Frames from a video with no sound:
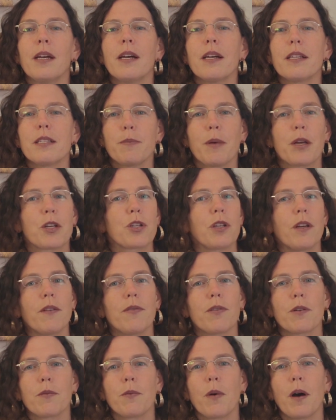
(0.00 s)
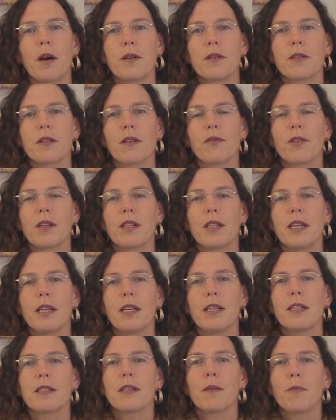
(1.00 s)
especially if her waters have released.